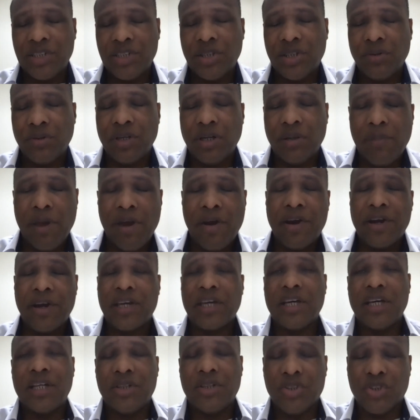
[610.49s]
So in
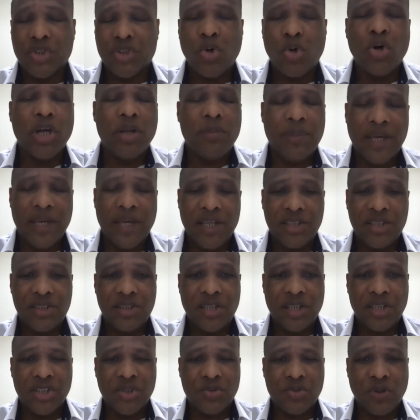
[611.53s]
America, there's Coinbase.
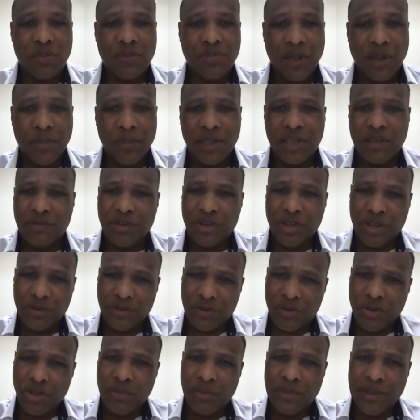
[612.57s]
They just went public. You ever heard of
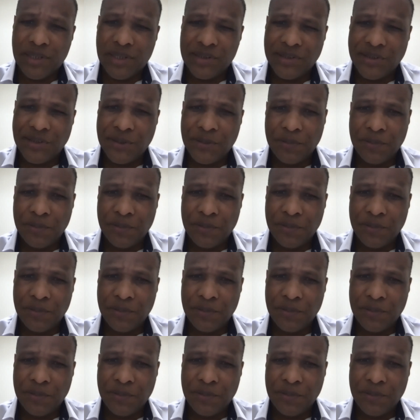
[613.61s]
Coinbase?